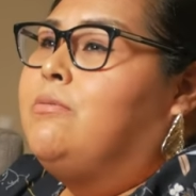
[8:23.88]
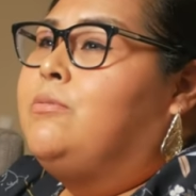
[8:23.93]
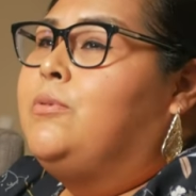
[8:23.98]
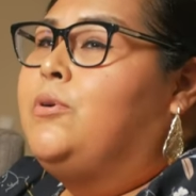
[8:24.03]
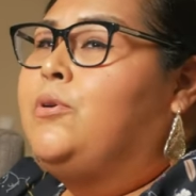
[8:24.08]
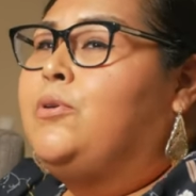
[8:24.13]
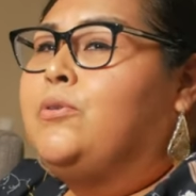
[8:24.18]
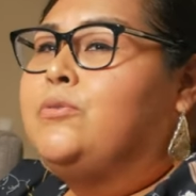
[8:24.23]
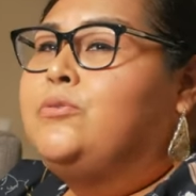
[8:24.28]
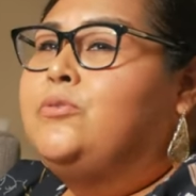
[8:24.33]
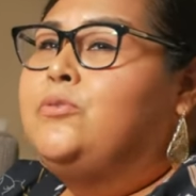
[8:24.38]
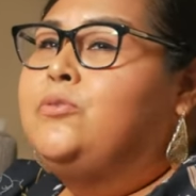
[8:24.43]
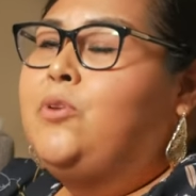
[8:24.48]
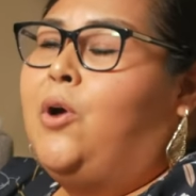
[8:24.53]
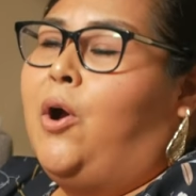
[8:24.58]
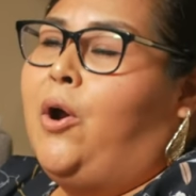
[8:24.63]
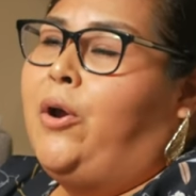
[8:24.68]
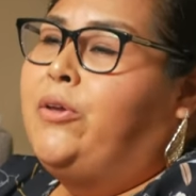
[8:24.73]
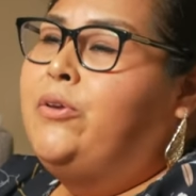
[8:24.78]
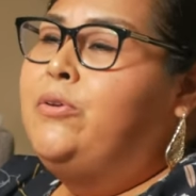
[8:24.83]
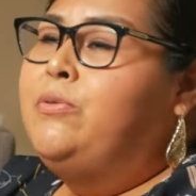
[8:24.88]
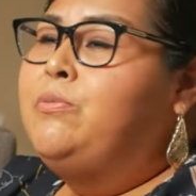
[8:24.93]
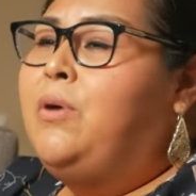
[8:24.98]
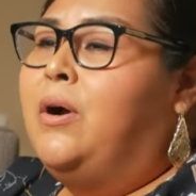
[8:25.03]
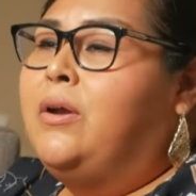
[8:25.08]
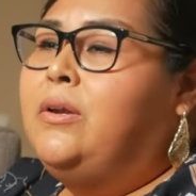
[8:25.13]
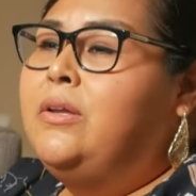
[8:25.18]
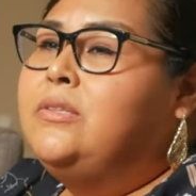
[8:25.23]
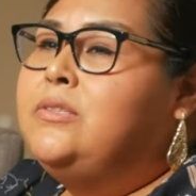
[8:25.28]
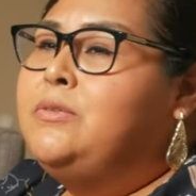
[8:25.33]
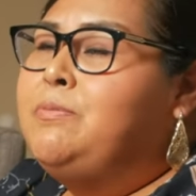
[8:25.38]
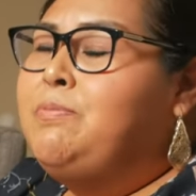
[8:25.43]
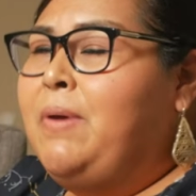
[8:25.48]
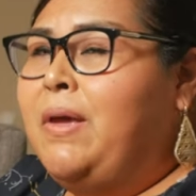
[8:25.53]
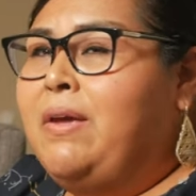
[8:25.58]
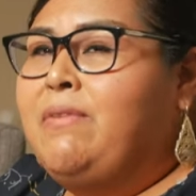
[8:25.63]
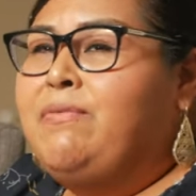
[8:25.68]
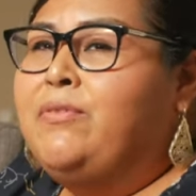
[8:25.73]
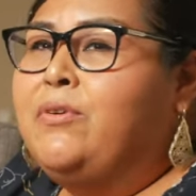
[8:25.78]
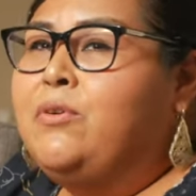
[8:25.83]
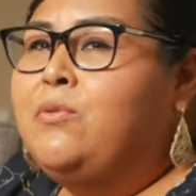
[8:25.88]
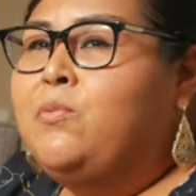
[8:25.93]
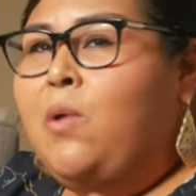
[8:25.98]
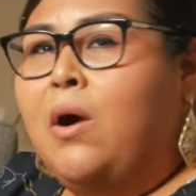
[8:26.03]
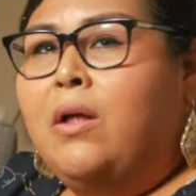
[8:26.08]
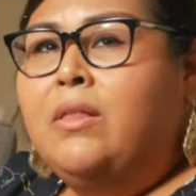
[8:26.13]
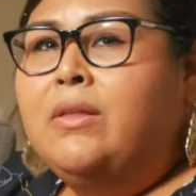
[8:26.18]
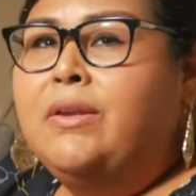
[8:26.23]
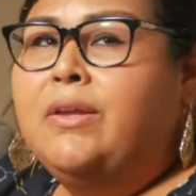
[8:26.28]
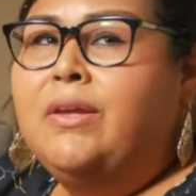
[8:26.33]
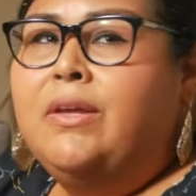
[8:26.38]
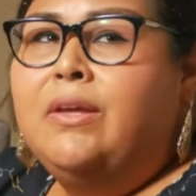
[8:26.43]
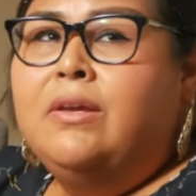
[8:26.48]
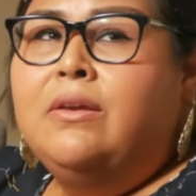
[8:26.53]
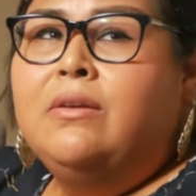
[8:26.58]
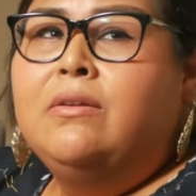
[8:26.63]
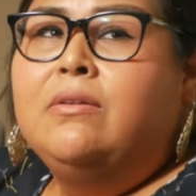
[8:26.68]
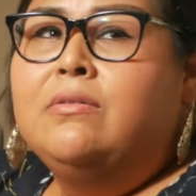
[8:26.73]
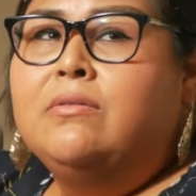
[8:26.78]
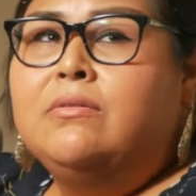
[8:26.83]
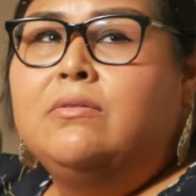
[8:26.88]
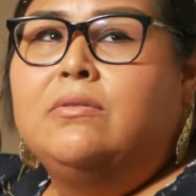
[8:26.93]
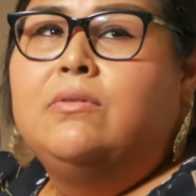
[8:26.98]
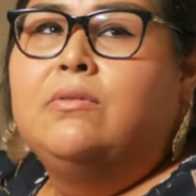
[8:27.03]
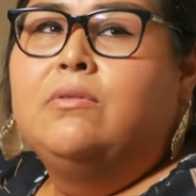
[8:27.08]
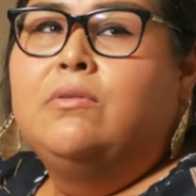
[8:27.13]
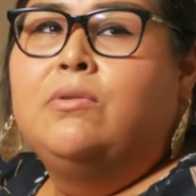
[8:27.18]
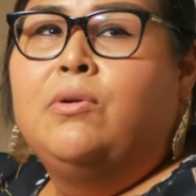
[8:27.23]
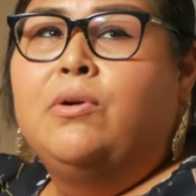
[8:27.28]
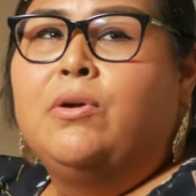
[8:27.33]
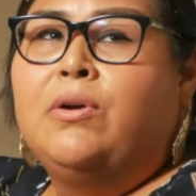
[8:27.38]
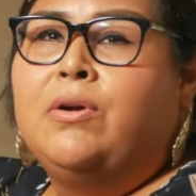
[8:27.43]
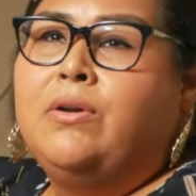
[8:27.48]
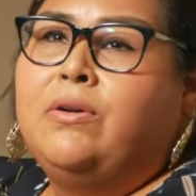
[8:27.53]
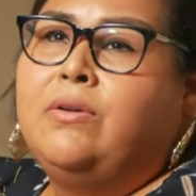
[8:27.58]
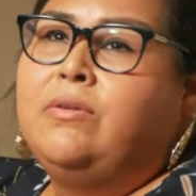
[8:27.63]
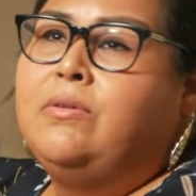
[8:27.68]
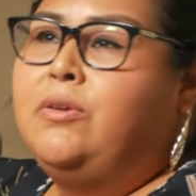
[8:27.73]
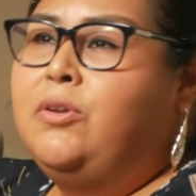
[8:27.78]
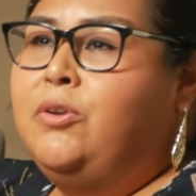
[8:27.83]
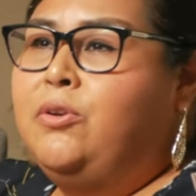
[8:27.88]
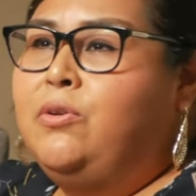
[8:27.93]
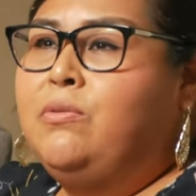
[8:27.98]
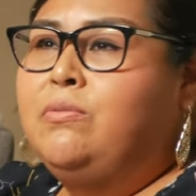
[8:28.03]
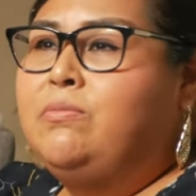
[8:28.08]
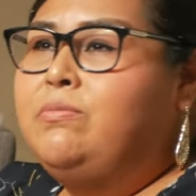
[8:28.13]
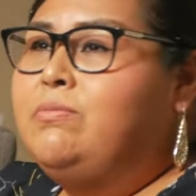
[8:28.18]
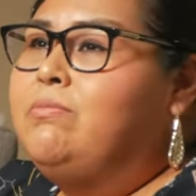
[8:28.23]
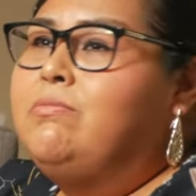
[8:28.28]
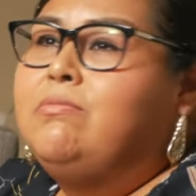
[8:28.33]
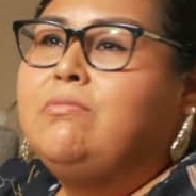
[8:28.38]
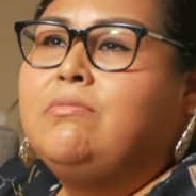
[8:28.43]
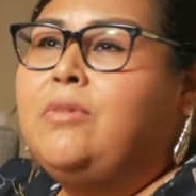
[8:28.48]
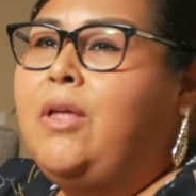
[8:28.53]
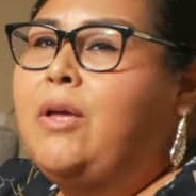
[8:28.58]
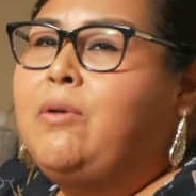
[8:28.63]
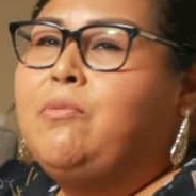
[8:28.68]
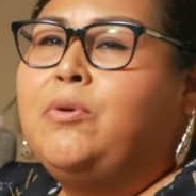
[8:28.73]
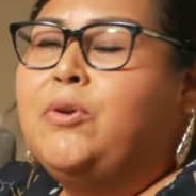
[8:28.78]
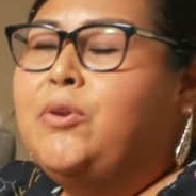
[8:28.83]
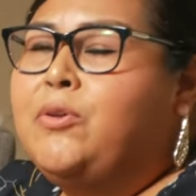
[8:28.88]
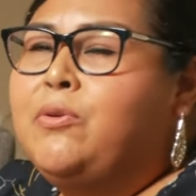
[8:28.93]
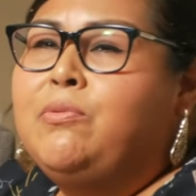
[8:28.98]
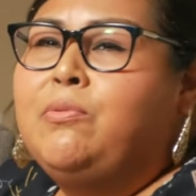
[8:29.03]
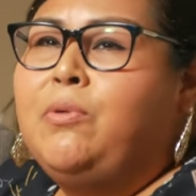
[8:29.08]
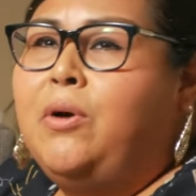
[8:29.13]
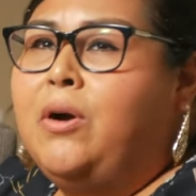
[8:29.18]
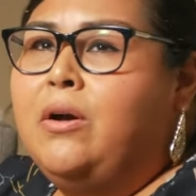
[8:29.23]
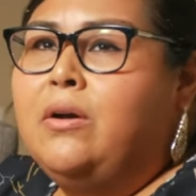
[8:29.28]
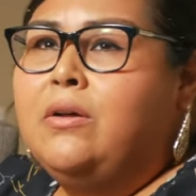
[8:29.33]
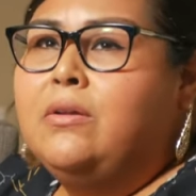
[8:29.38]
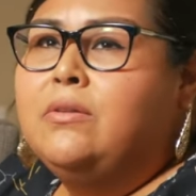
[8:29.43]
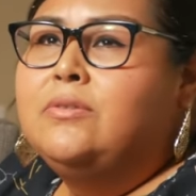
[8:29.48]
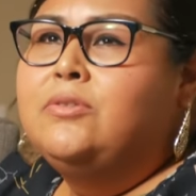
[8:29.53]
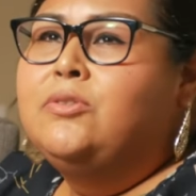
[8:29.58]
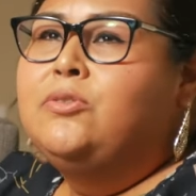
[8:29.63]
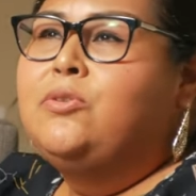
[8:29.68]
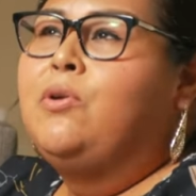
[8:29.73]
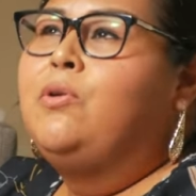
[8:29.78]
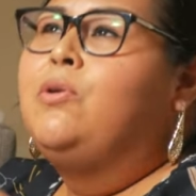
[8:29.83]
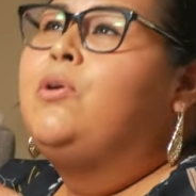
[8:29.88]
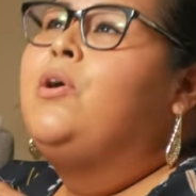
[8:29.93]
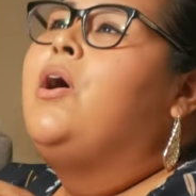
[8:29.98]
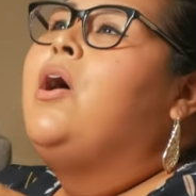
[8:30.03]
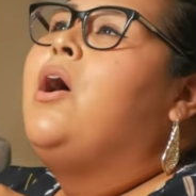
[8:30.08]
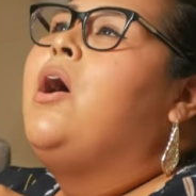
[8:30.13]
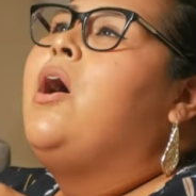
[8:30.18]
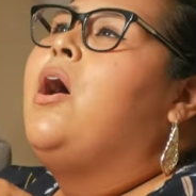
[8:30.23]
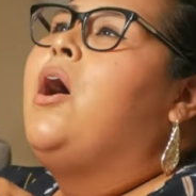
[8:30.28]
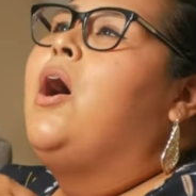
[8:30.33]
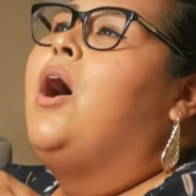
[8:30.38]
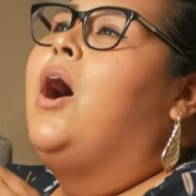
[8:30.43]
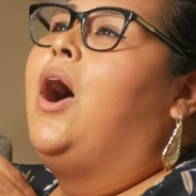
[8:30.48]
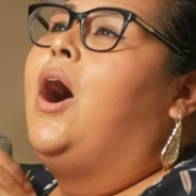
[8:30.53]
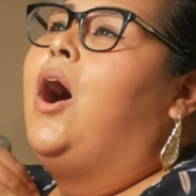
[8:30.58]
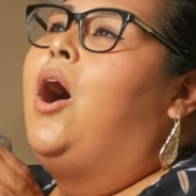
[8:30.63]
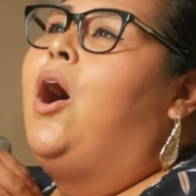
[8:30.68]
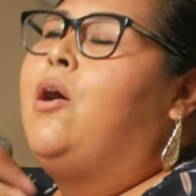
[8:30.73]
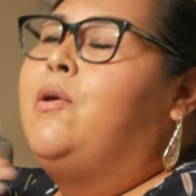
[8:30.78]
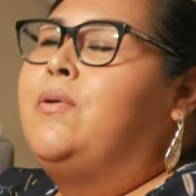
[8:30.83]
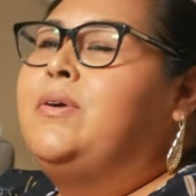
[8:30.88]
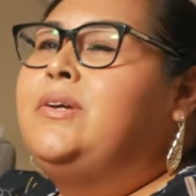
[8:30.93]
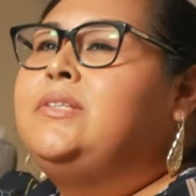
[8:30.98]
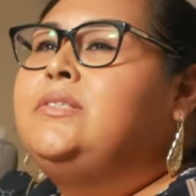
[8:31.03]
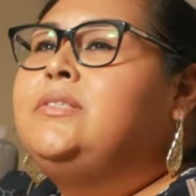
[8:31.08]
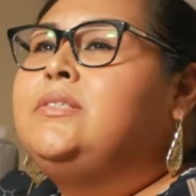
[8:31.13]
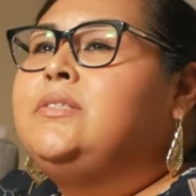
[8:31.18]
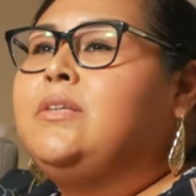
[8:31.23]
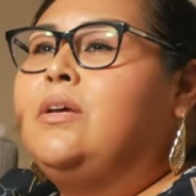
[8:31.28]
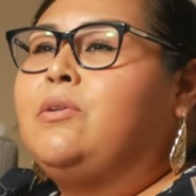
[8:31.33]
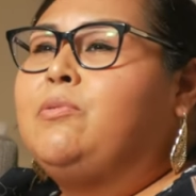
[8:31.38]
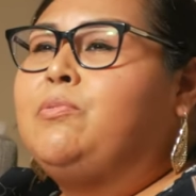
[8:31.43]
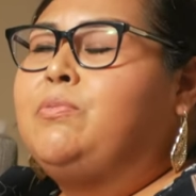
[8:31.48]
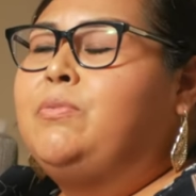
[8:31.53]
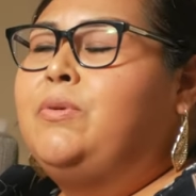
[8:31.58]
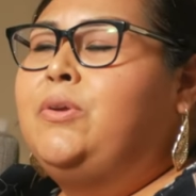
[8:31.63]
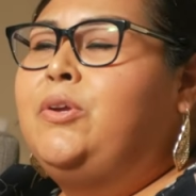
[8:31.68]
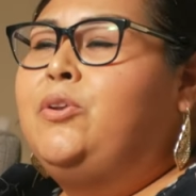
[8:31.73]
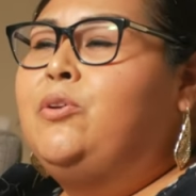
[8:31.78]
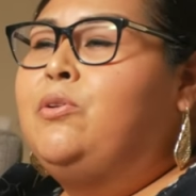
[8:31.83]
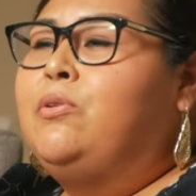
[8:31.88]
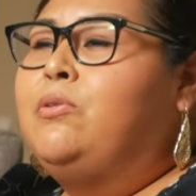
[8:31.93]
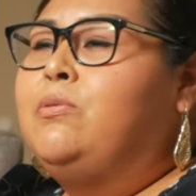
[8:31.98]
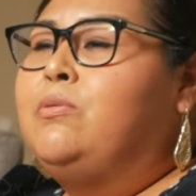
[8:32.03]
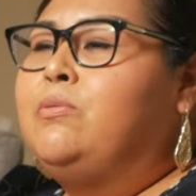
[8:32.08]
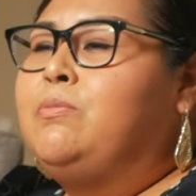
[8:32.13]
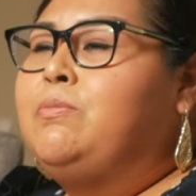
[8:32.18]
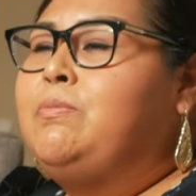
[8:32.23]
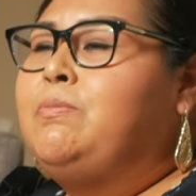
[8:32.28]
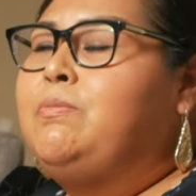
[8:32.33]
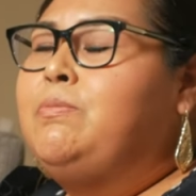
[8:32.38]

Well, are you wanting to pay for quality, or, you know, like, what do you want? So always, you know,